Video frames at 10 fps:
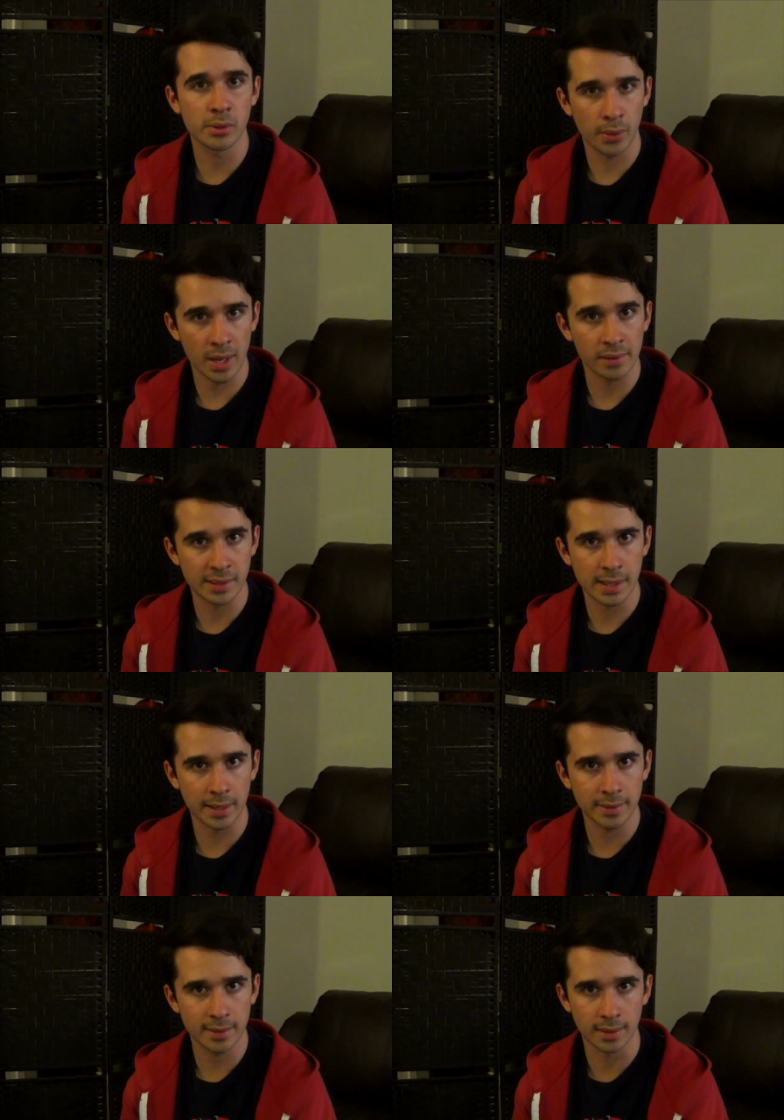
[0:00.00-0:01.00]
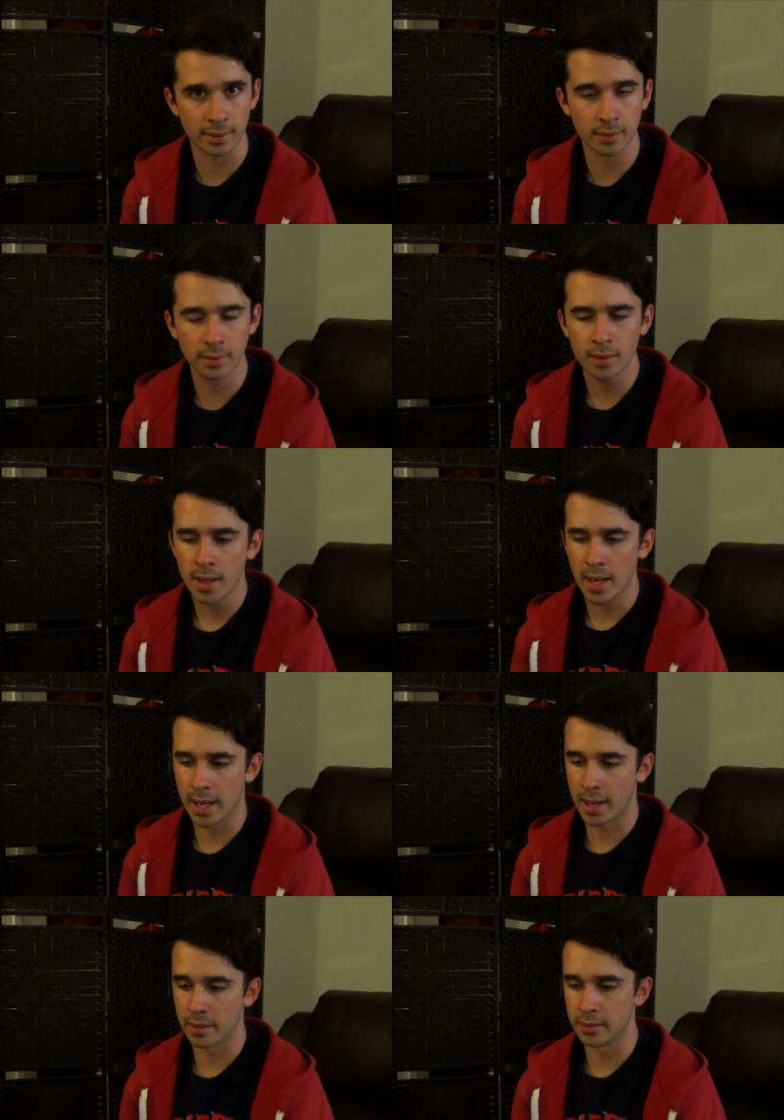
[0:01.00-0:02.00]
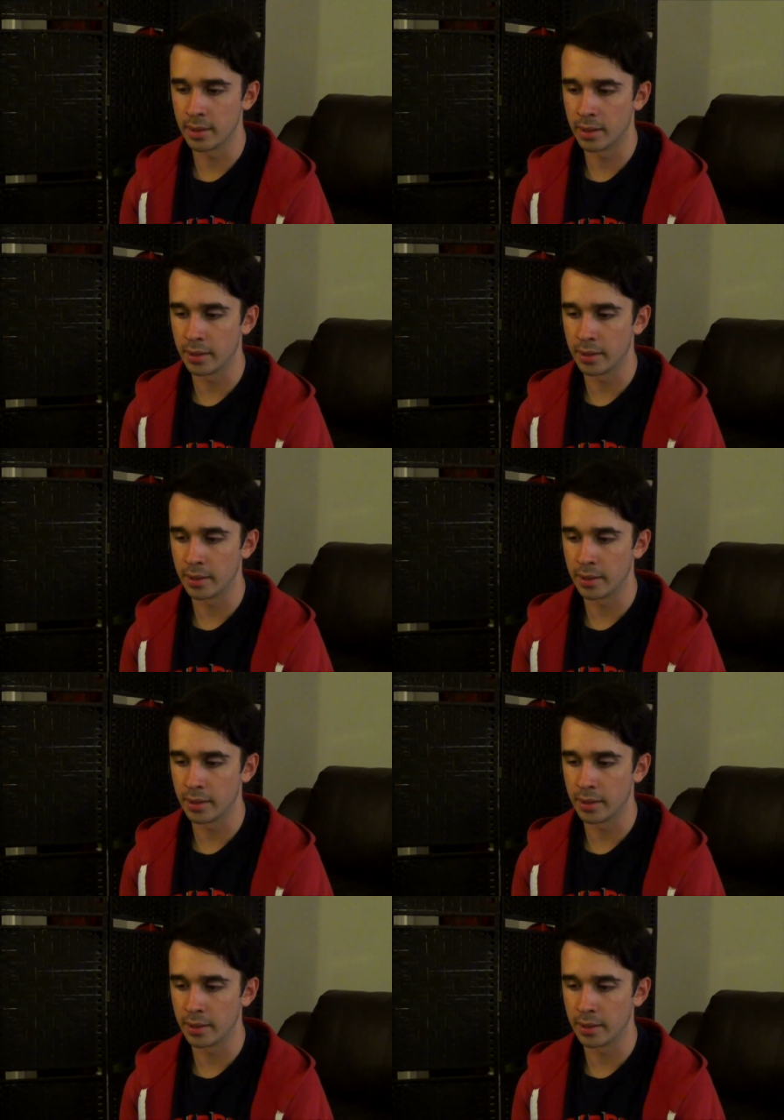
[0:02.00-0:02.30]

2019, and